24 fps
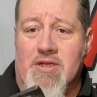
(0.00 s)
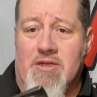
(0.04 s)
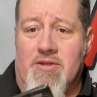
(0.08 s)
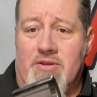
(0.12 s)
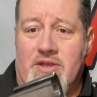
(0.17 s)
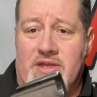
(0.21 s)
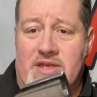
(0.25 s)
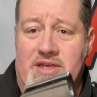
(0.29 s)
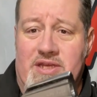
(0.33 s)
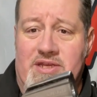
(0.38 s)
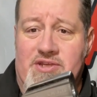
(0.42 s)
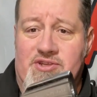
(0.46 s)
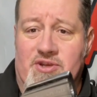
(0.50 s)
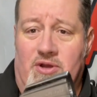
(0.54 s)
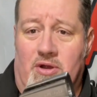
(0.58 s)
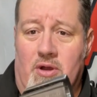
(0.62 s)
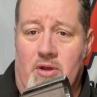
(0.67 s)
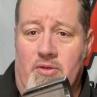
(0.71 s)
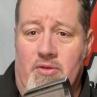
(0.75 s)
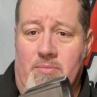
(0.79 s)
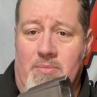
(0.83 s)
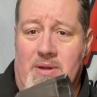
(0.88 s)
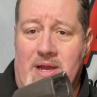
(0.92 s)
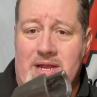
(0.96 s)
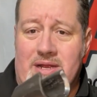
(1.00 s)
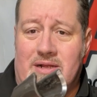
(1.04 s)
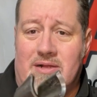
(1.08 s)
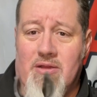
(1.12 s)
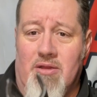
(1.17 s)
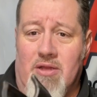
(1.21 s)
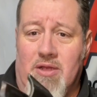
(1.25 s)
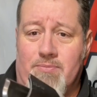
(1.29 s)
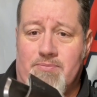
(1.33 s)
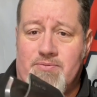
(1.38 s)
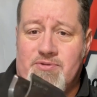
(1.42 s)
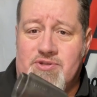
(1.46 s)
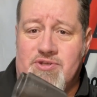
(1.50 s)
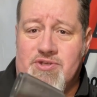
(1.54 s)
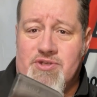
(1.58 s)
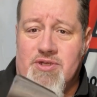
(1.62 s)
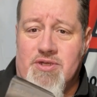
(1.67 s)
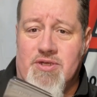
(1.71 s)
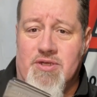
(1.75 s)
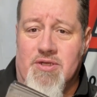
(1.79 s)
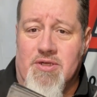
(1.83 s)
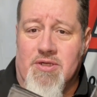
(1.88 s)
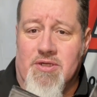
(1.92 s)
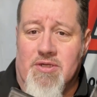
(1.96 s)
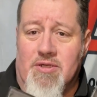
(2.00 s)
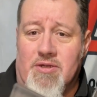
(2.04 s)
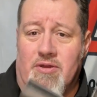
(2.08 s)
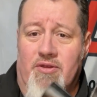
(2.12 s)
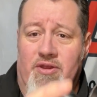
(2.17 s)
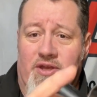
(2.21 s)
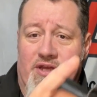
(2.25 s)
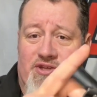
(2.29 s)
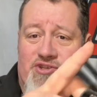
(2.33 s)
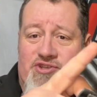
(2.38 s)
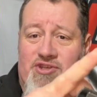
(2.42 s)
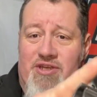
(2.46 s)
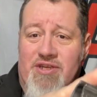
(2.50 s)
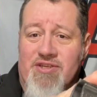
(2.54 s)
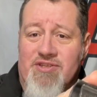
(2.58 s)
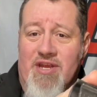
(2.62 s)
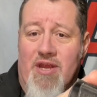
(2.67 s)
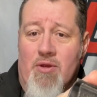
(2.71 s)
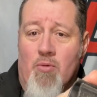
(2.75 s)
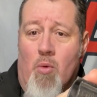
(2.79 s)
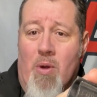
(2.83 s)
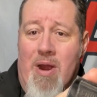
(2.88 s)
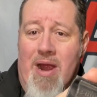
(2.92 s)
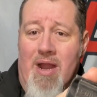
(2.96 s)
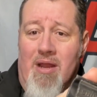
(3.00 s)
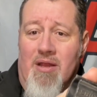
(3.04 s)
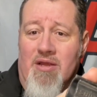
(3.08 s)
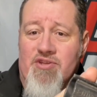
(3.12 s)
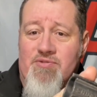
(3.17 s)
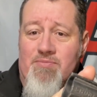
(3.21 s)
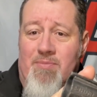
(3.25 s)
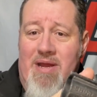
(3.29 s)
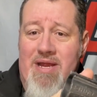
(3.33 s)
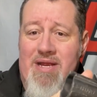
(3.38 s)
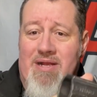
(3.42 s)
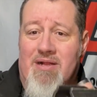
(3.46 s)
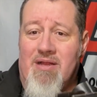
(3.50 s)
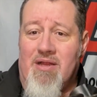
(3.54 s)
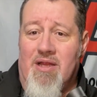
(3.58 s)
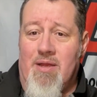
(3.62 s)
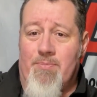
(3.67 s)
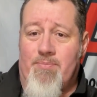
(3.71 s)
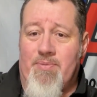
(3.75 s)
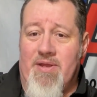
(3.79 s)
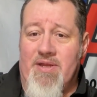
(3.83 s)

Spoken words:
These are the mic clips. This is a wireless mic clip.